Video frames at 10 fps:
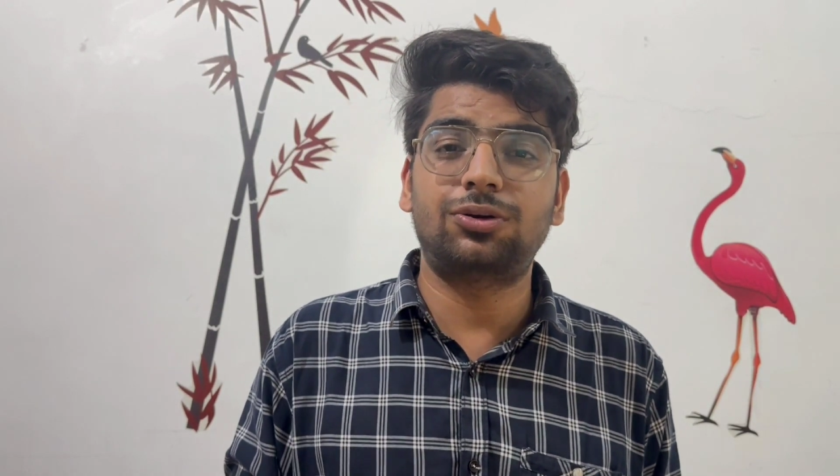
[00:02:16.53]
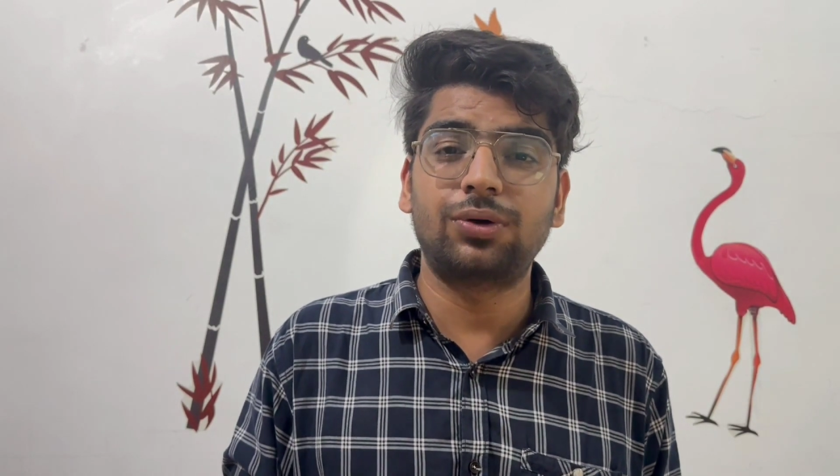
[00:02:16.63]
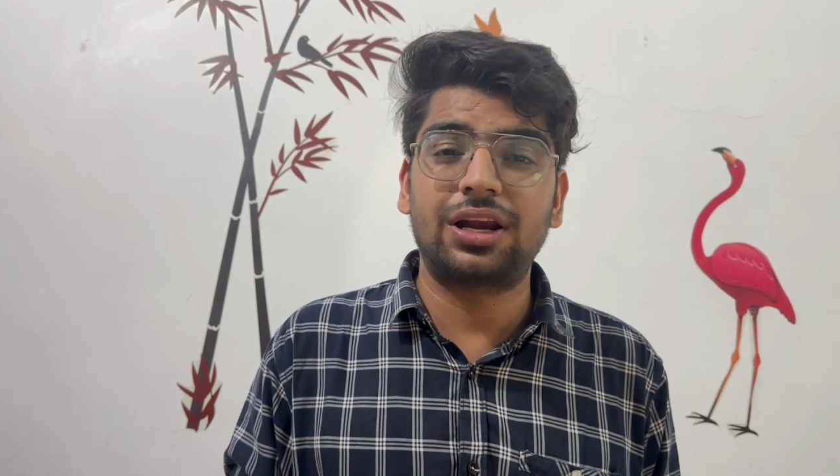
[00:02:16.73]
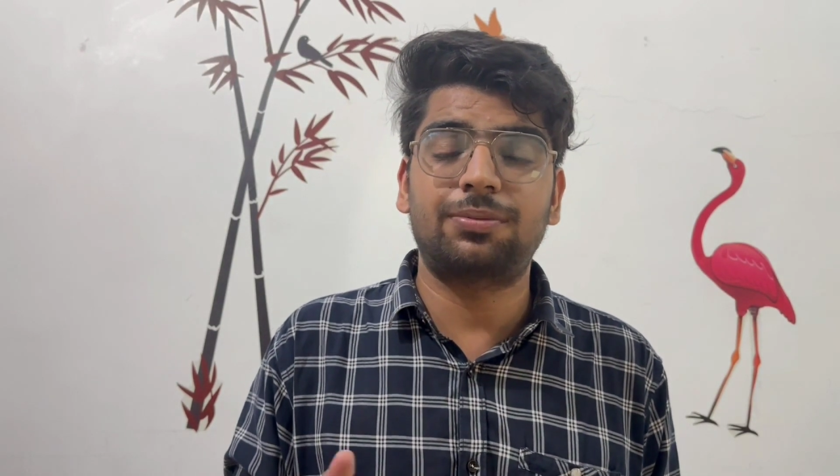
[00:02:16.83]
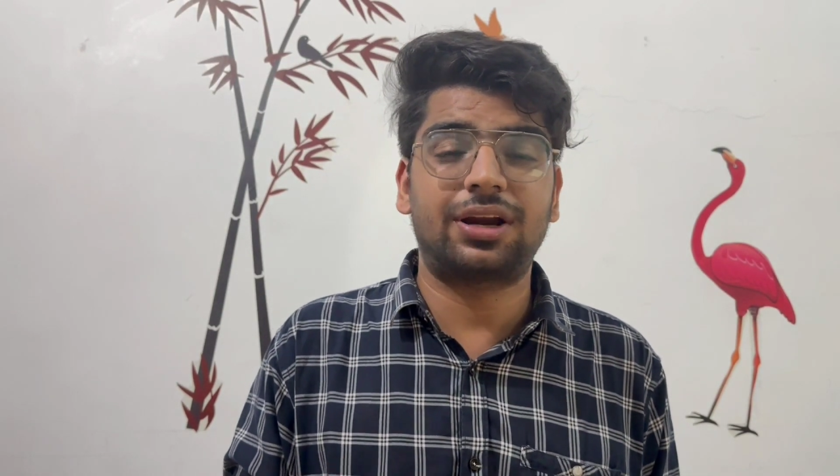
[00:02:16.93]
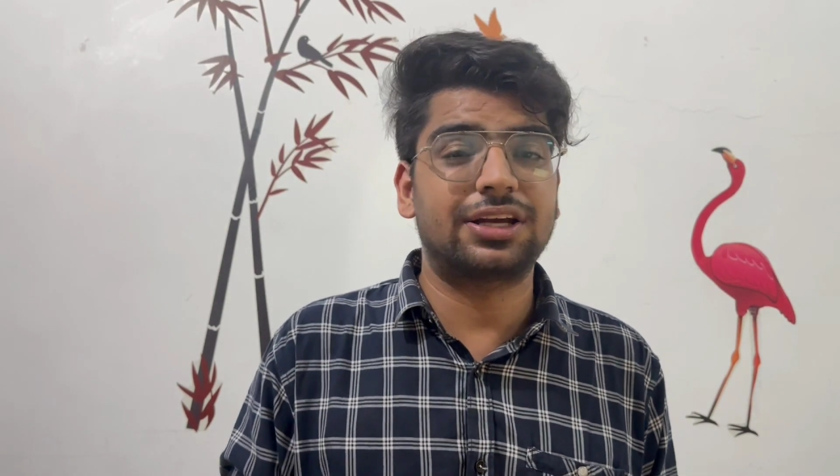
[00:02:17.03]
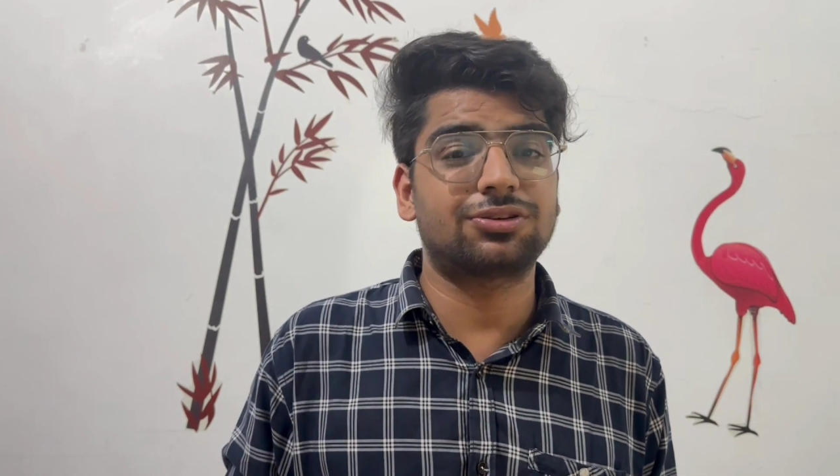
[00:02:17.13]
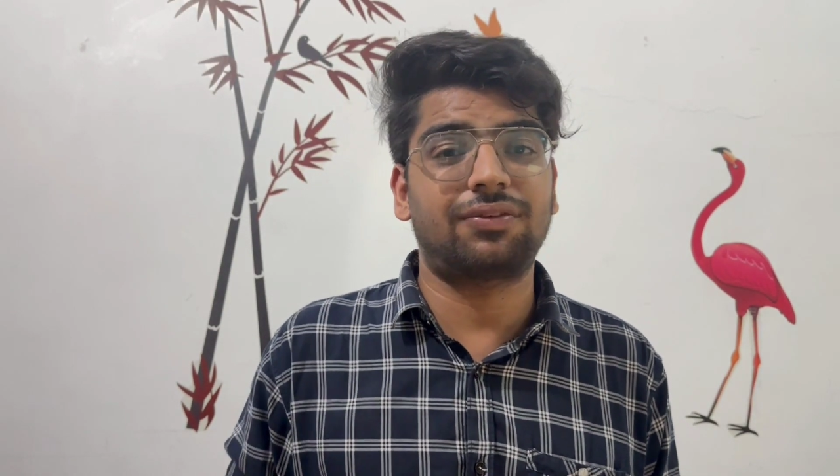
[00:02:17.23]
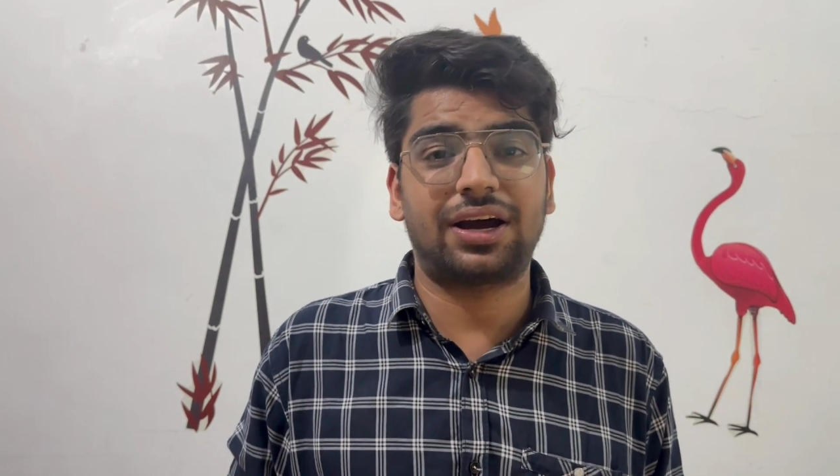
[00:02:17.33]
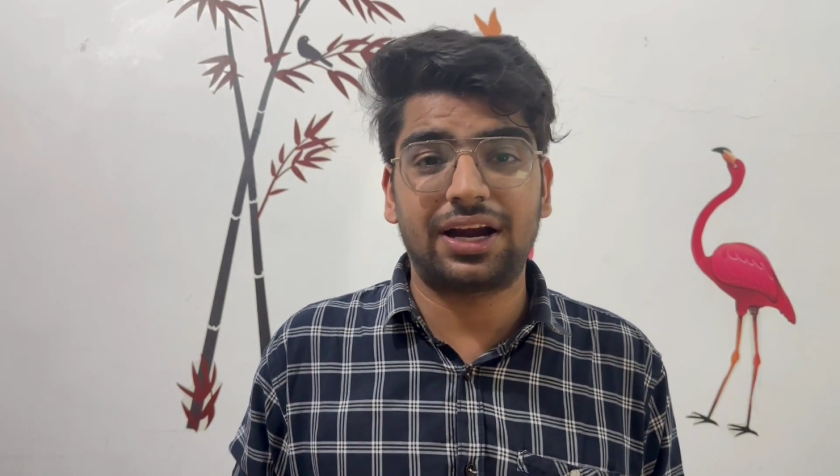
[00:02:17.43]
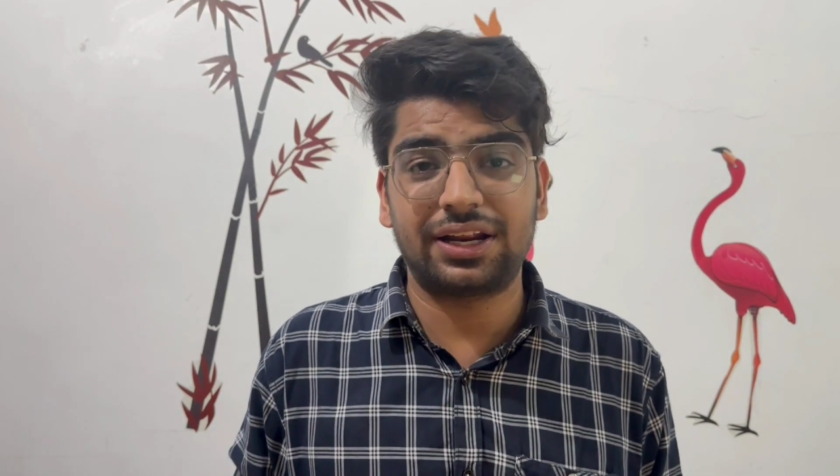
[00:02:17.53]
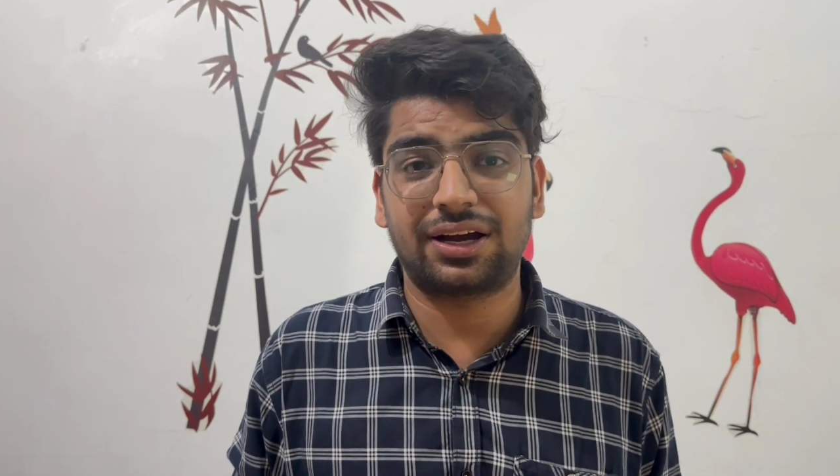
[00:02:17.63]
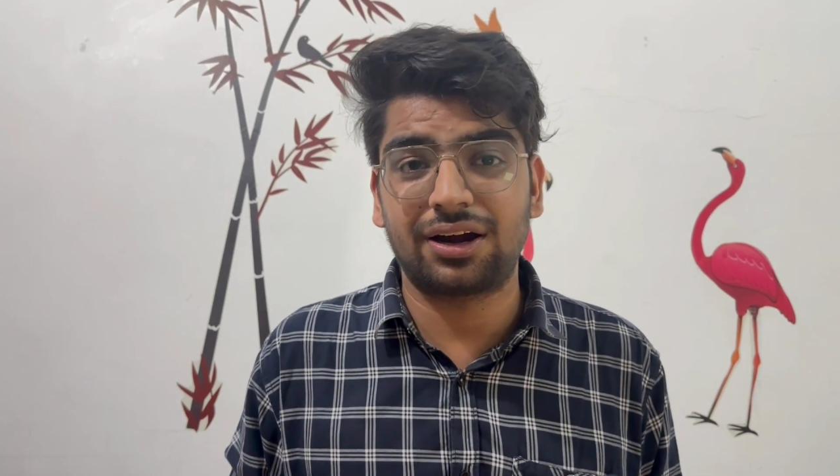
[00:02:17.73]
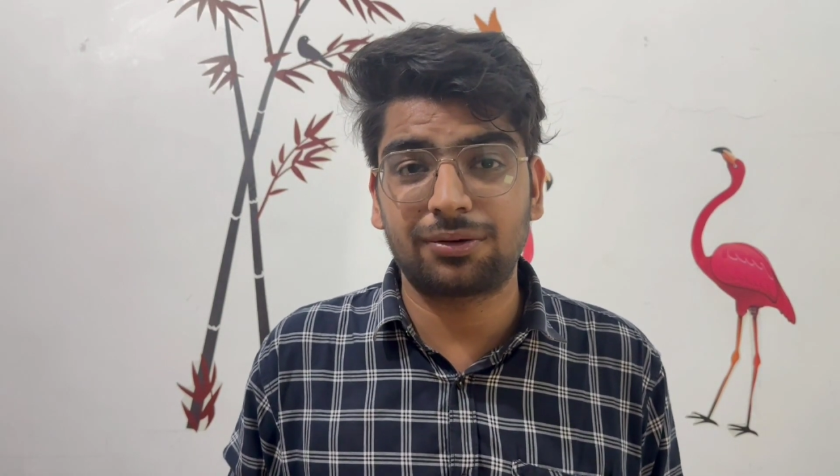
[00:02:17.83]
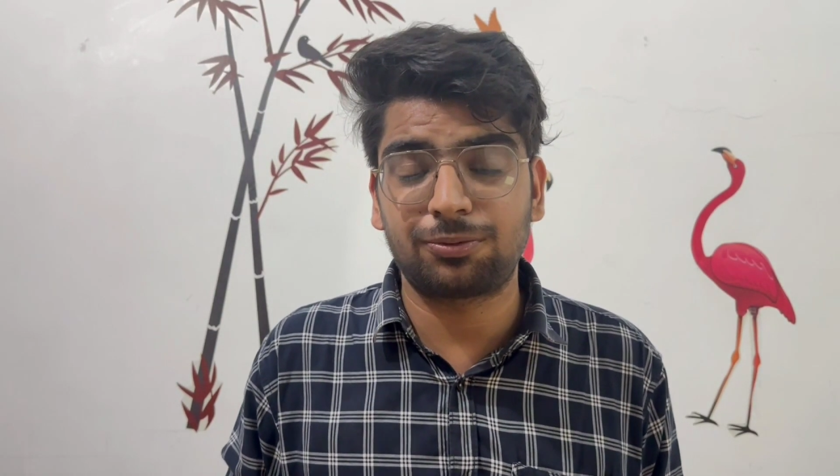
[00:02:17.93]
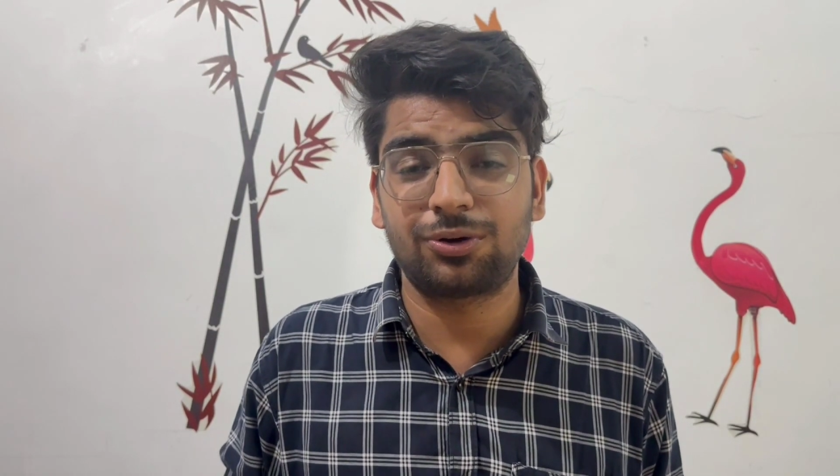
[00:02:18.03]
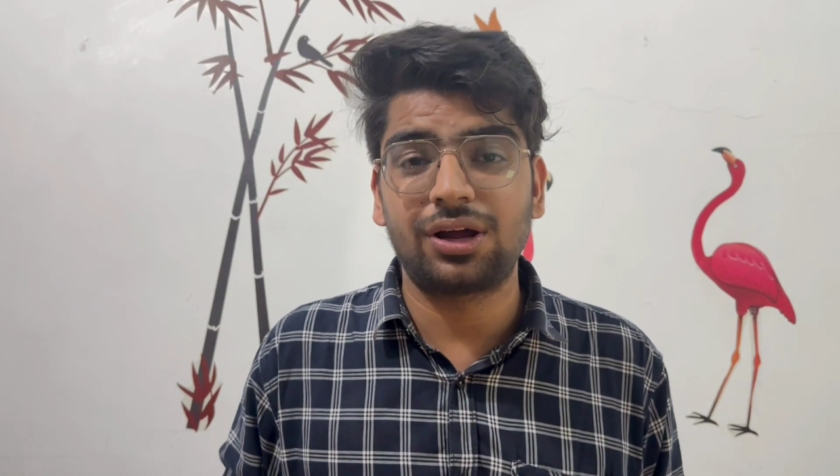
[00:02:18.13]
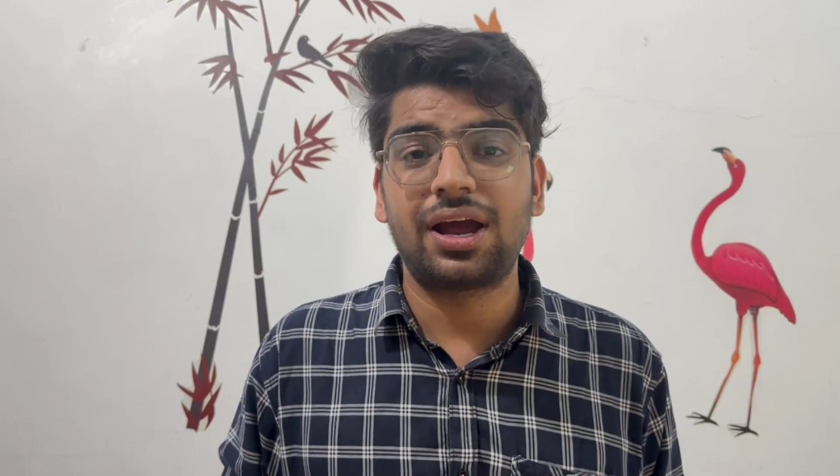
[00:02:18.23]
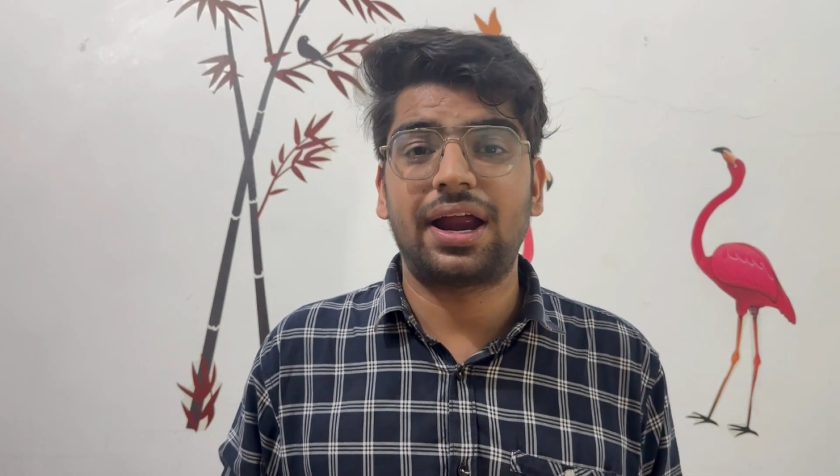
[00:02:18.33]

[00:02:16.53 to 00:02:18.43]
2 alumni of IIT Kharagpur,